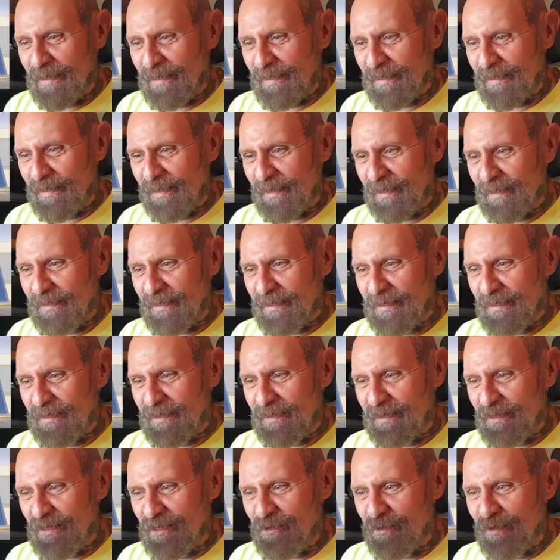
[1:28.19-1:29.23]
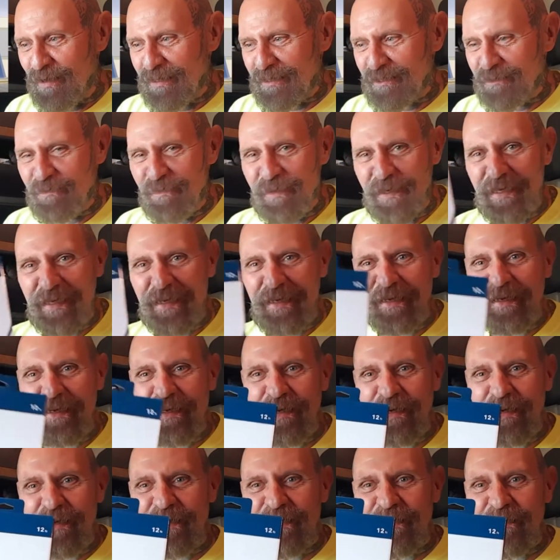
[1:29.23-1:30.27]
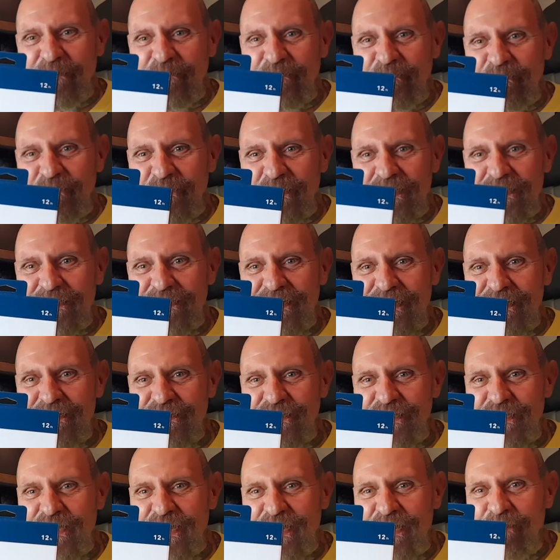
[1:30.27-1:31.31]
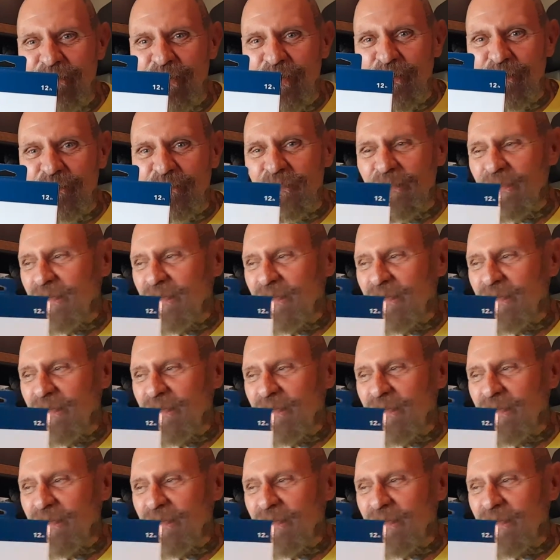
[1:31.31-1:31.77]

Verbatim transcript: uh, I needed a U S B uh, extension cable,